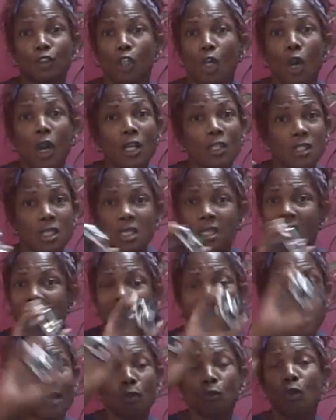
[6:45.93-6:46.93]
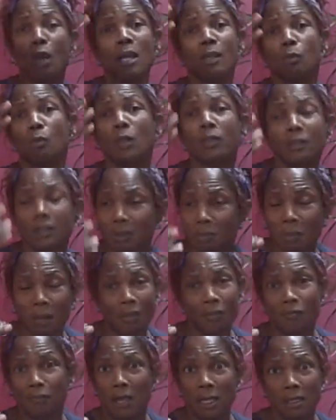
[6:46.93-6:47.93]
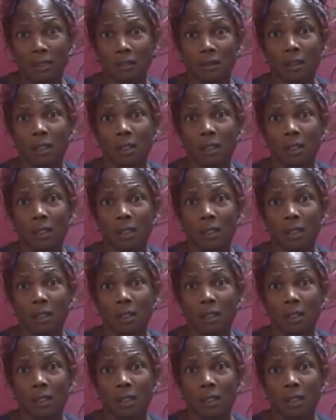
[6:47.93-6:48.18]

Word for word: charge it. I don't know how to work this motherfucker.